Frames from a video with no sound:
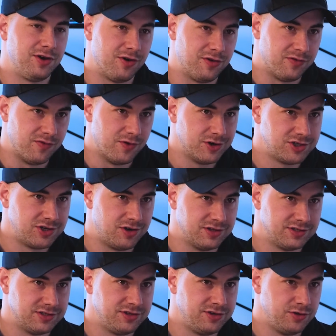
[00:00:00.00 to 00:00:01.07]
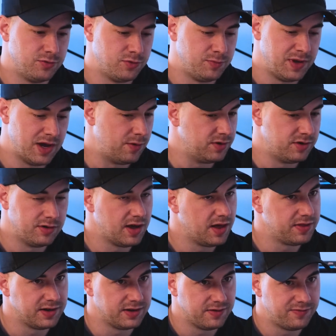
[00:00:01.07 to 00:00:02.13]
controversial answer to you would be, I would do
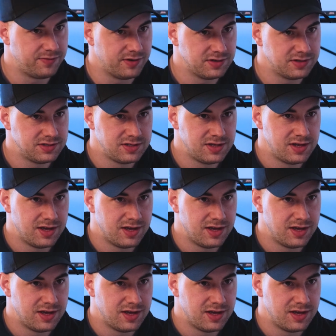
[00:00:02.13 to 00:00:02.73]
nothing different.